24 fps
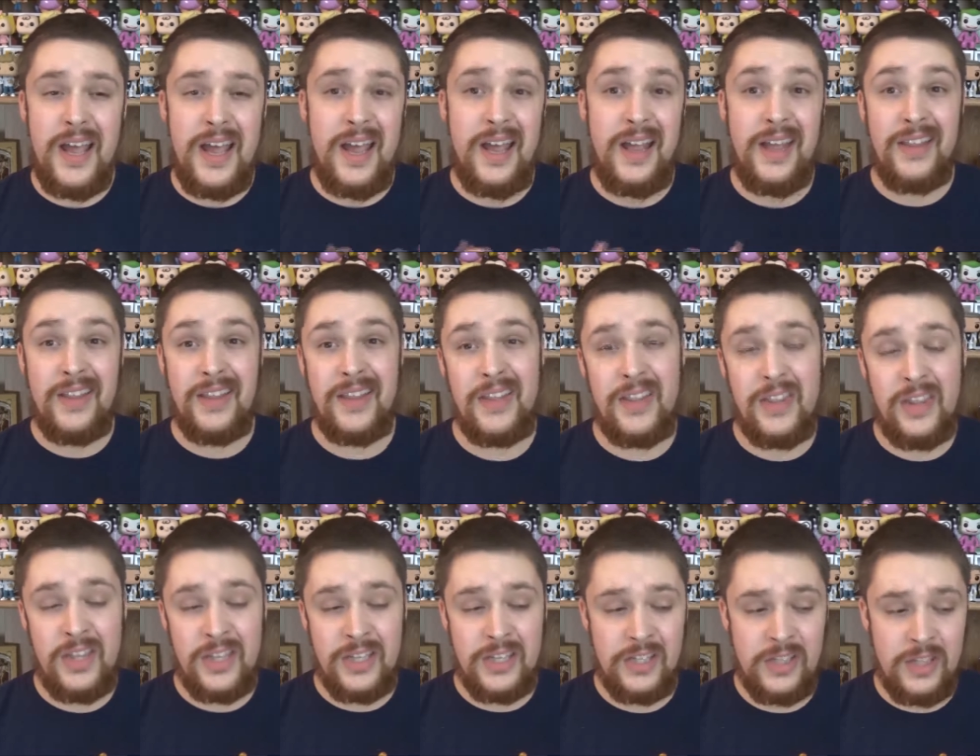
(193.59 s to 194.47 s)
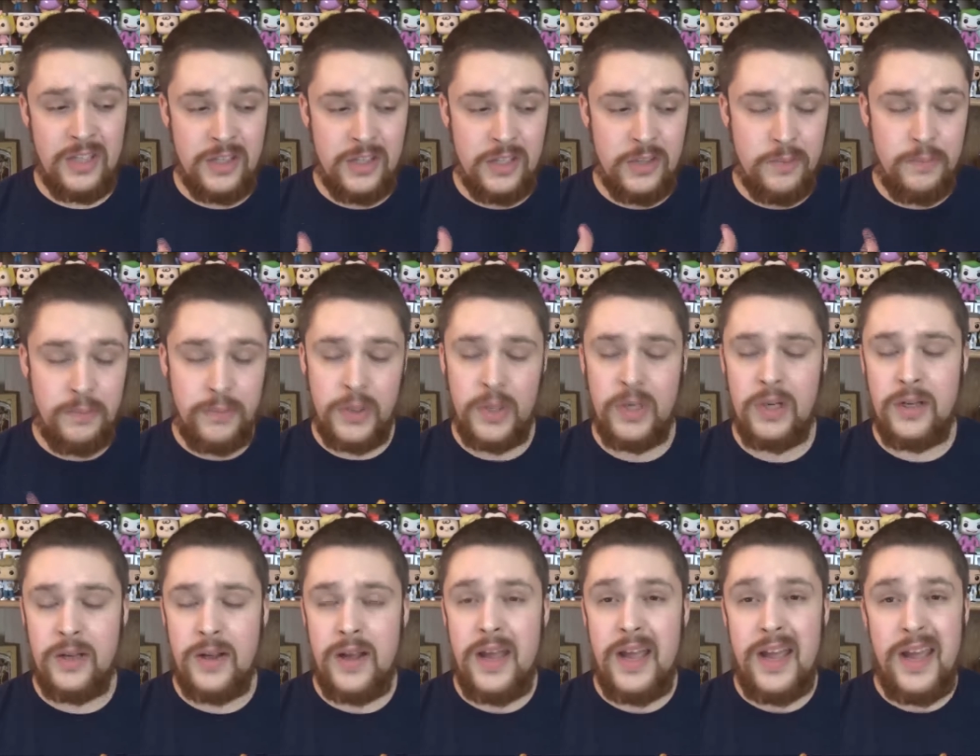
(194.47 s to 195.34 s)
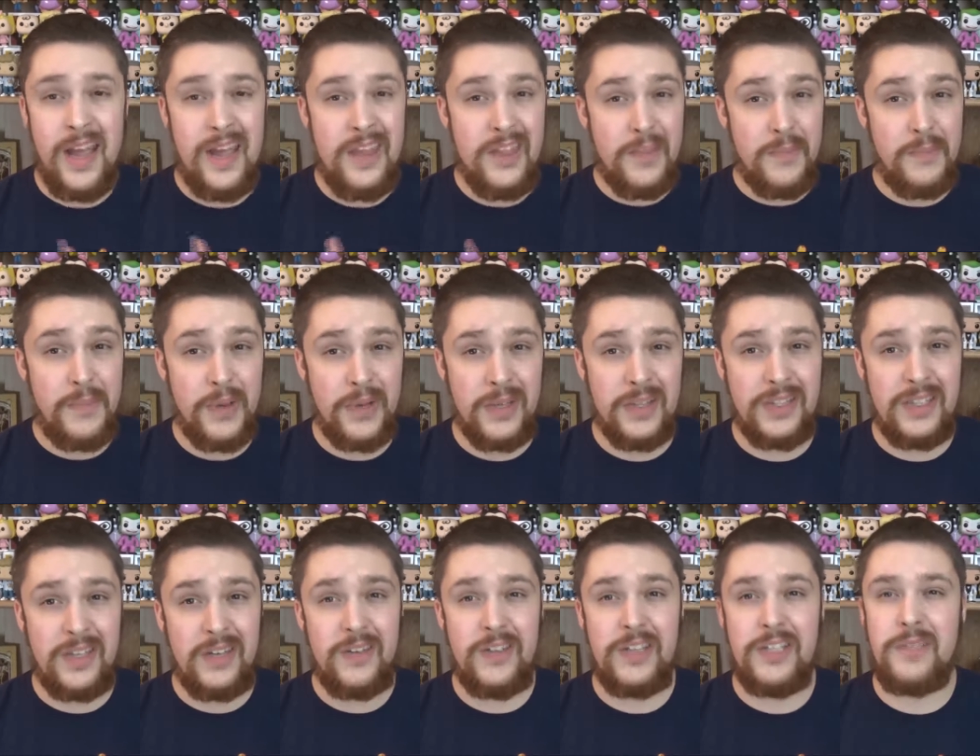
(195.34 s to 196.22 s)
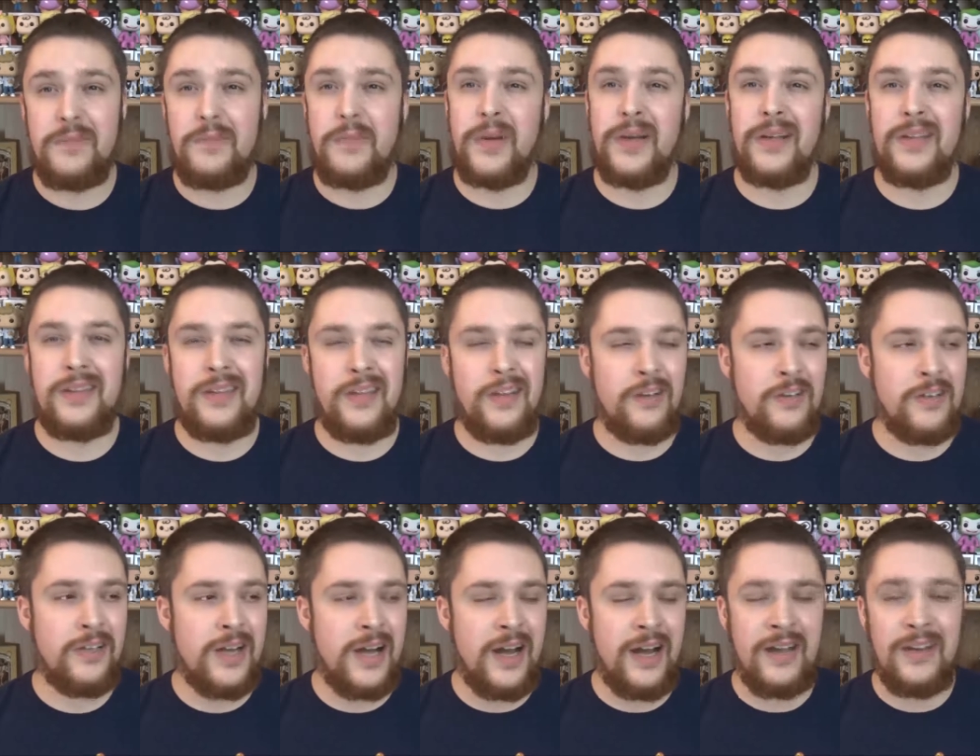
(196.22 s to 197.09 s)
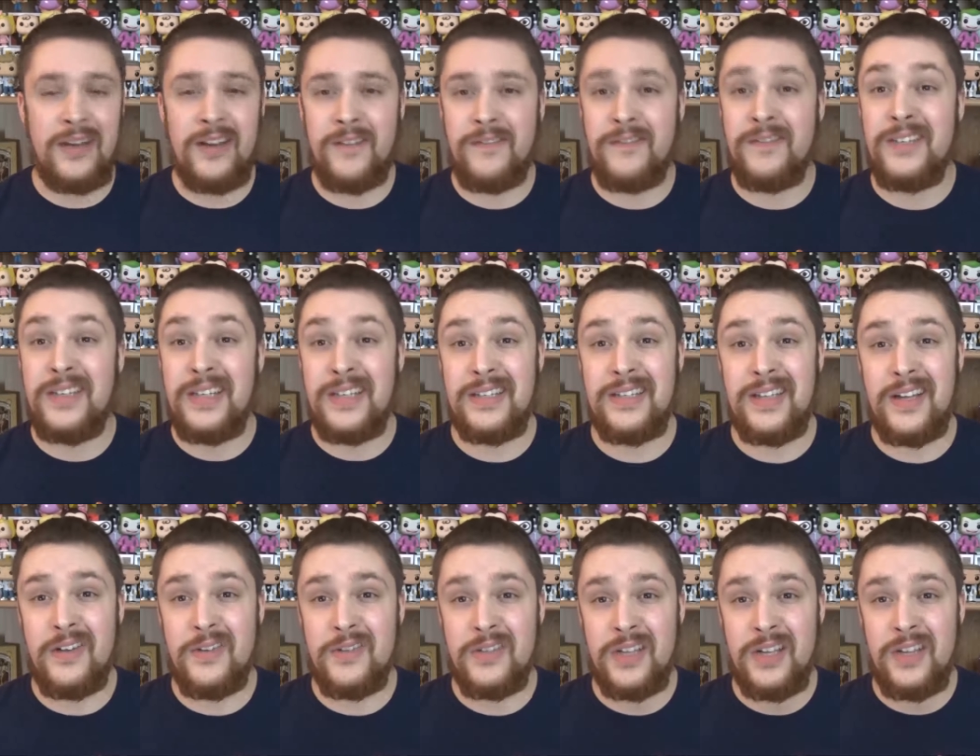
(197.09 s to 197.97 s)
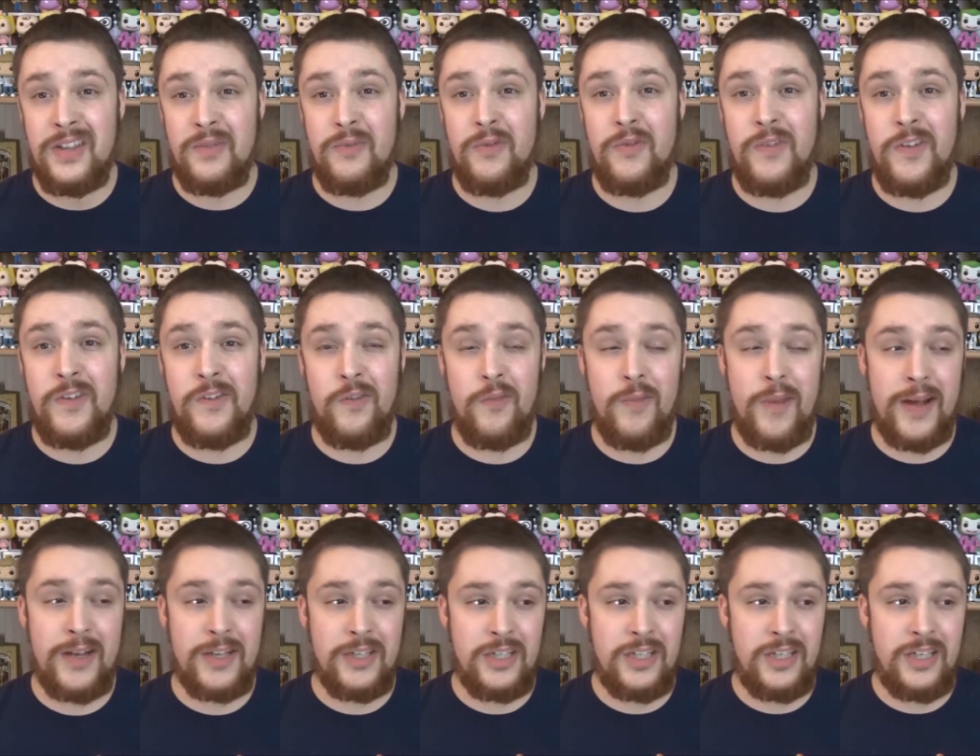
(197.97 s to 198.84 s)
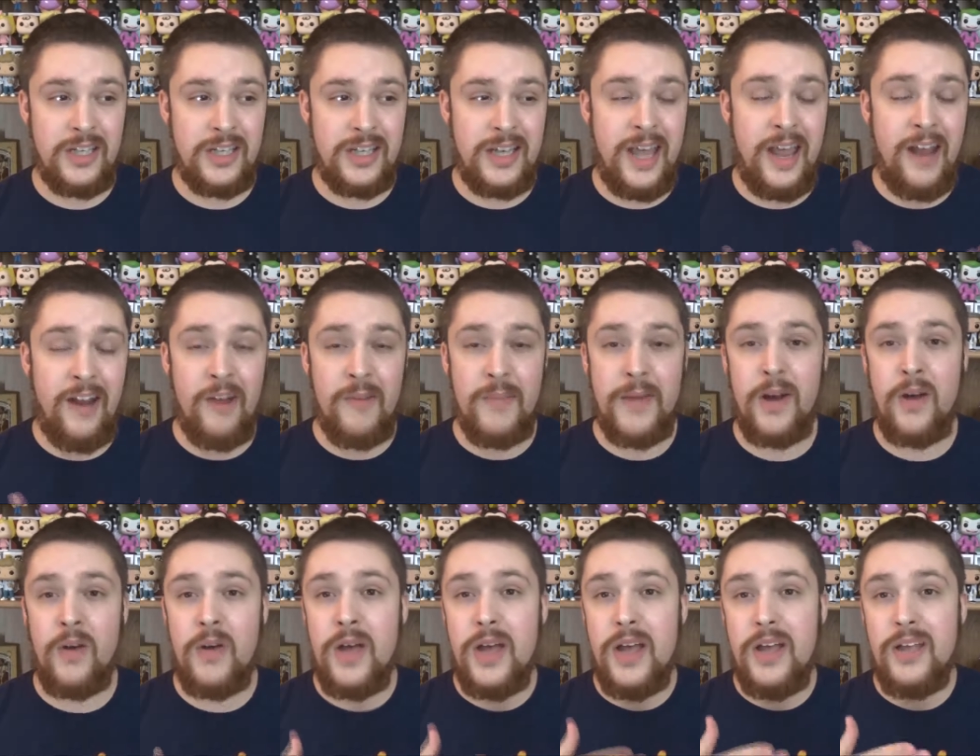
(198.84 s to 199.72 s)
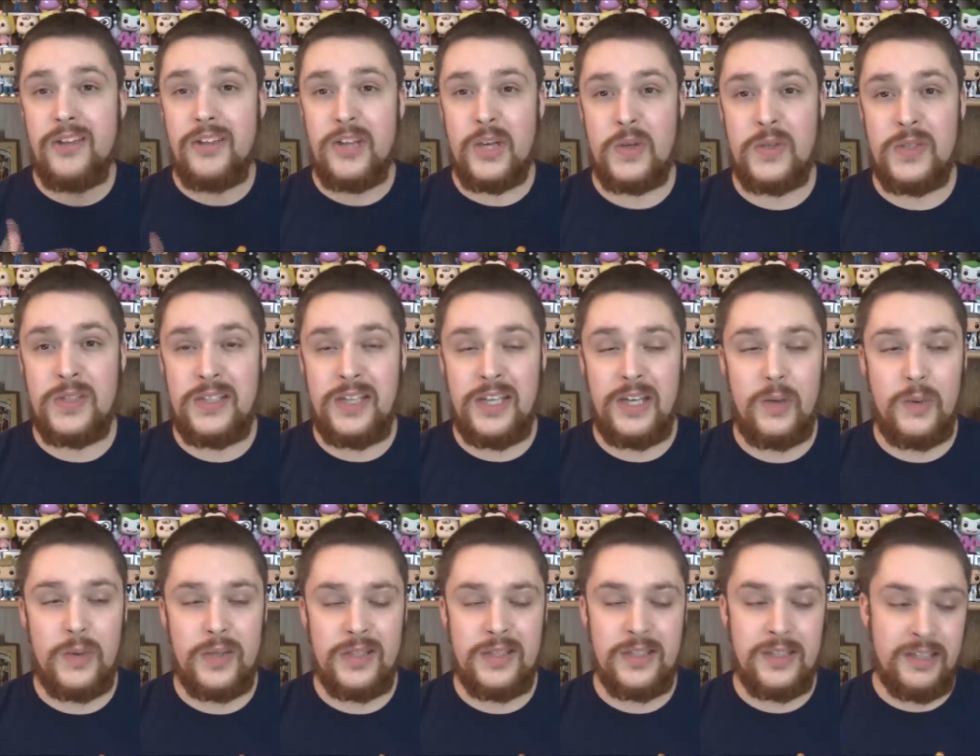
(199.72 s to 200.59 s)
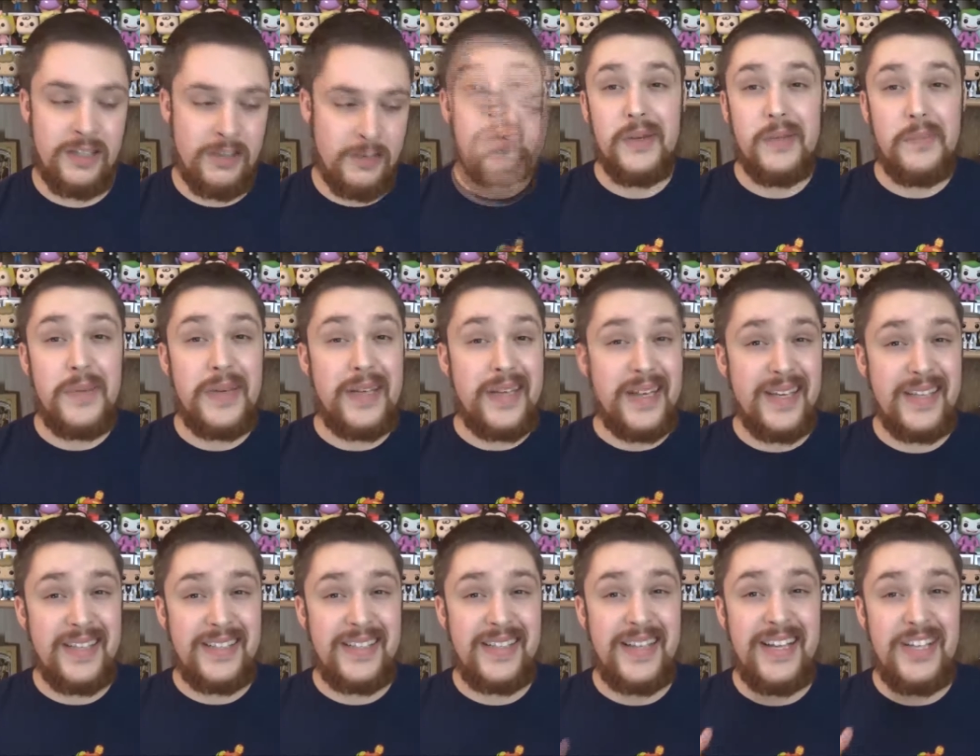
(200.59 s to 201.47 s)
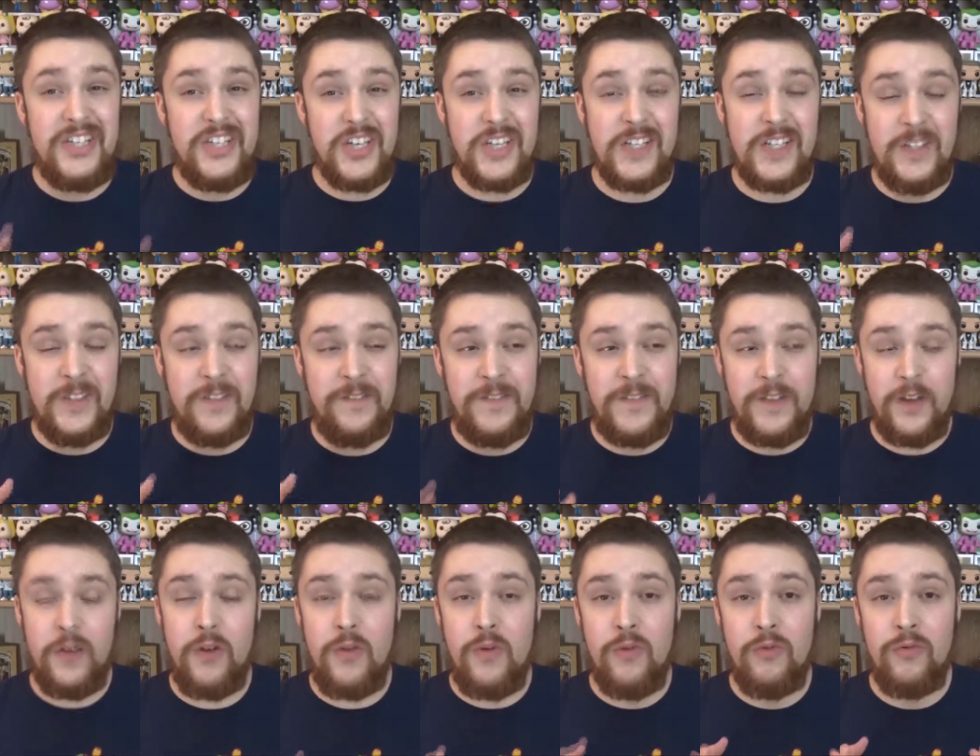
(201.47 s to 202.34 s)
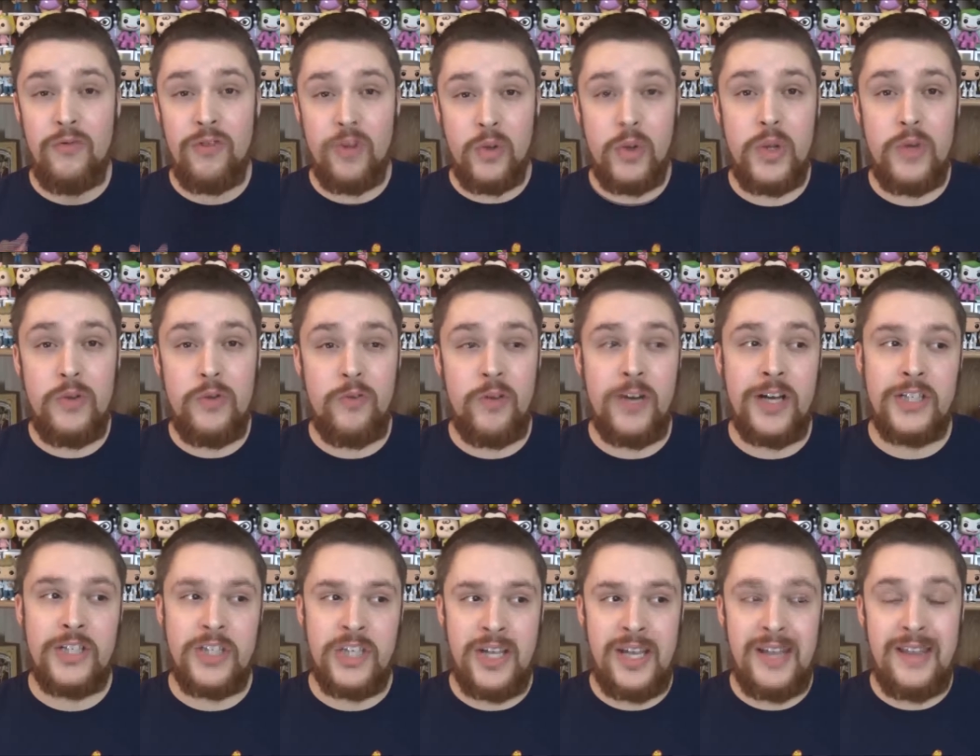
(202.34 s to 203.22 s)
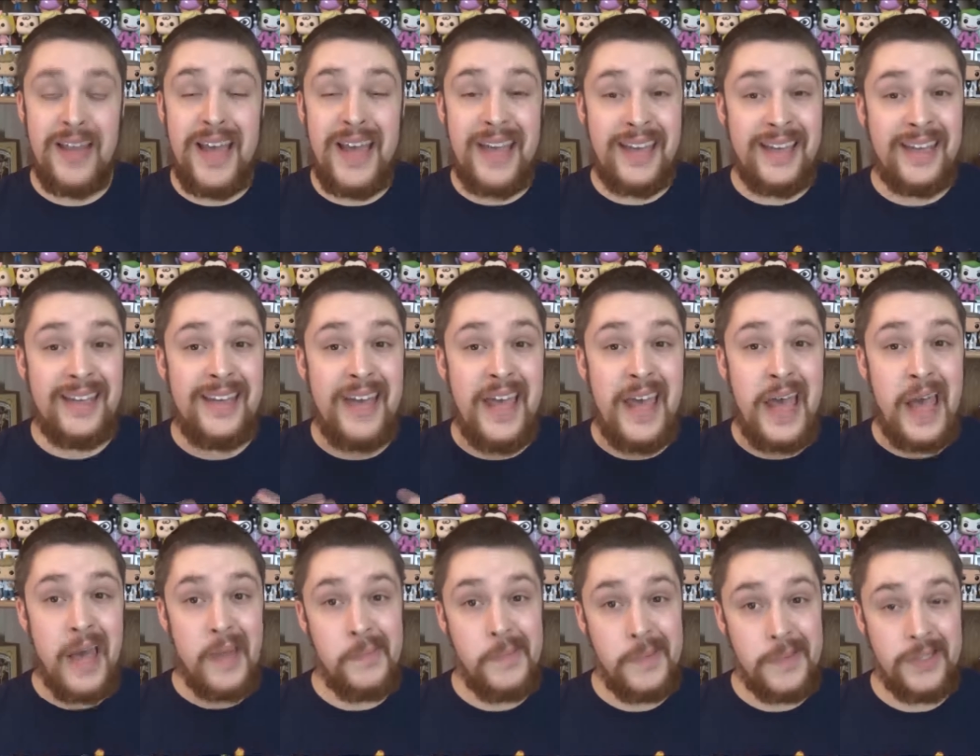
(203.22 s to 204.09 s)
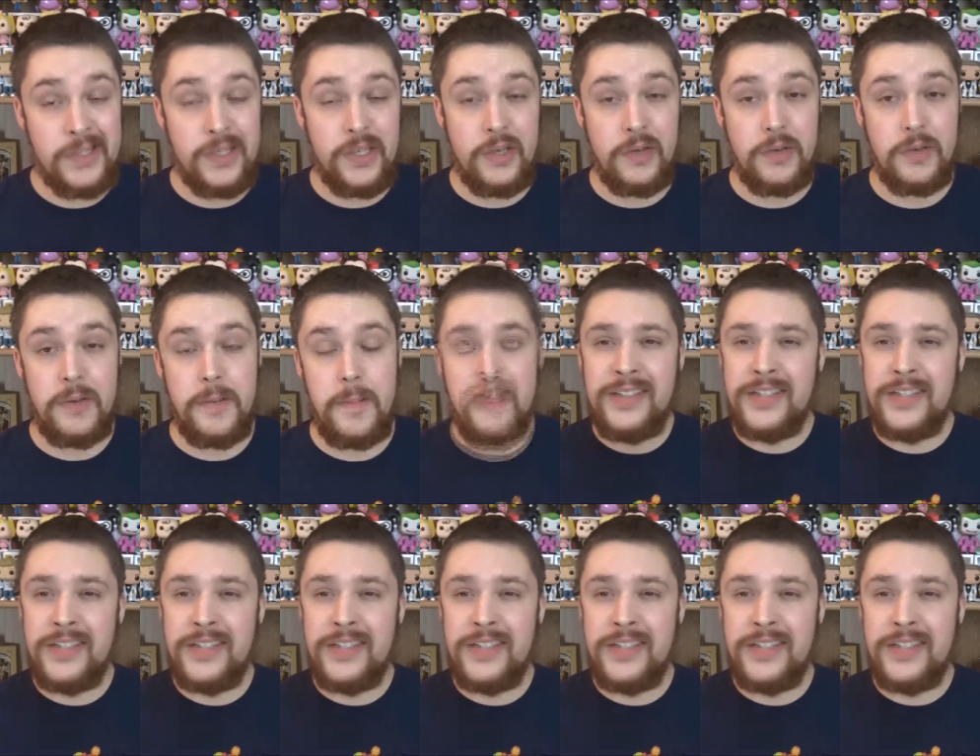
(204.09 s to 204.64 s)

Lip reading: in this book, in the book series, but there are not enough details in the movie for me actually to care about those sequences because they just feel really rushed and like an episode.